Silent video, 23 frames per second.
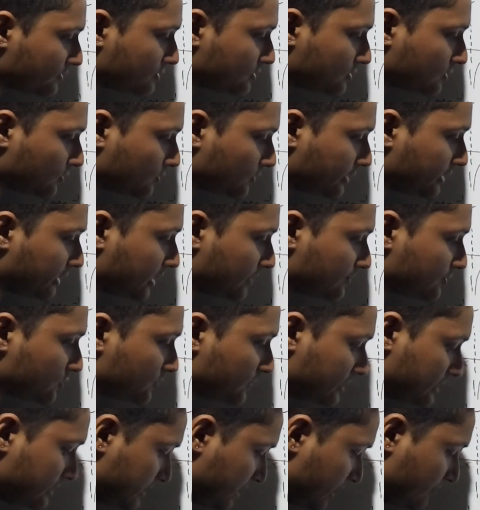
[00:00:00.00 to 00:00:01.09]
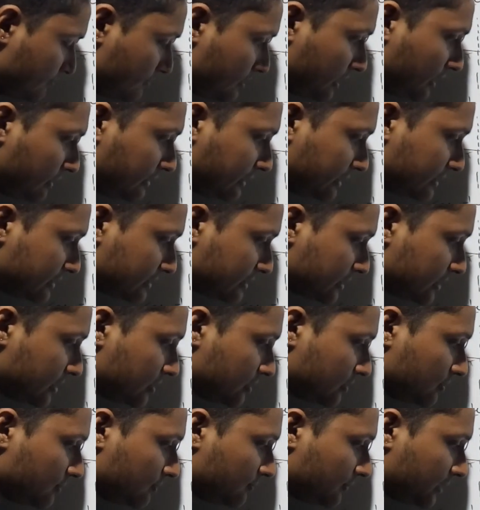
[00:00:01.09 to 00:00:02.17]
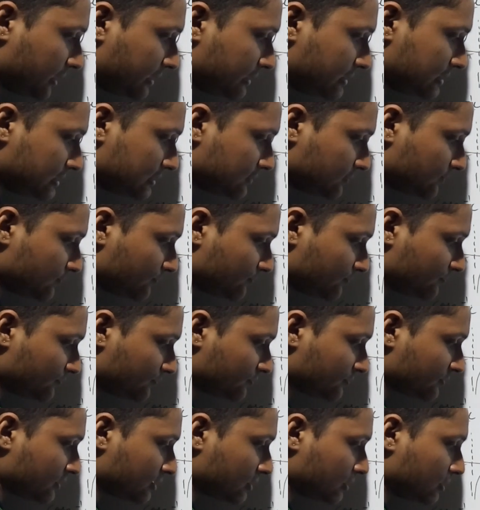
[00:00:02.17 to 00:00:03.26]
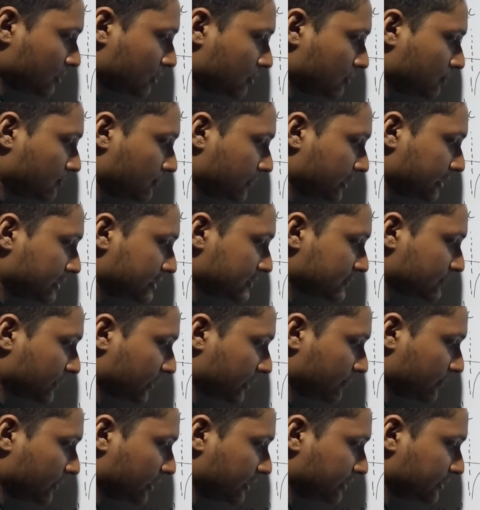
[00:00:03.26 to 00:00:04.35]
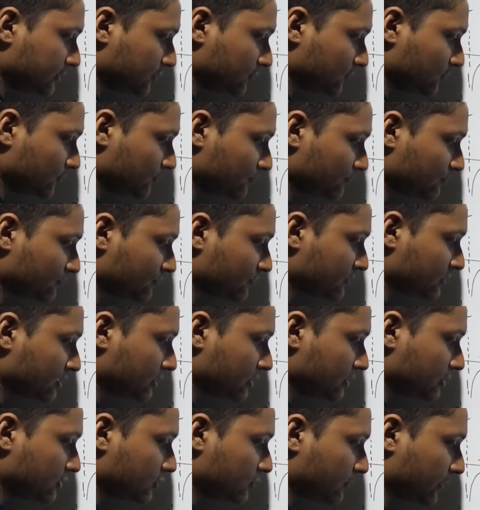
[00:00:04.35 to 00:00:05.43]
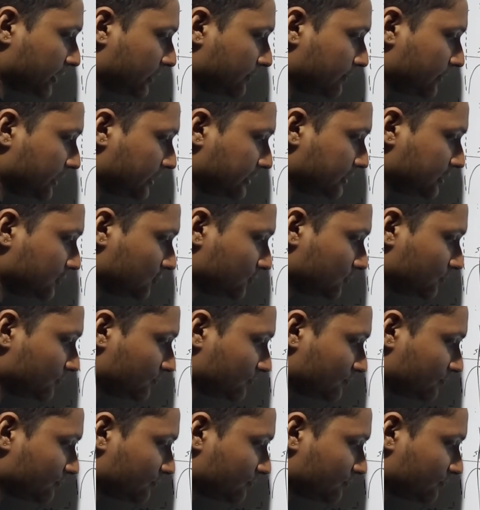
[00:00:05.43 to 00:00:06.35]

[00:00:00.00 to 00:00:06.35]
So it comes to be the same thing, that is minus pi by 2 to pi by 2.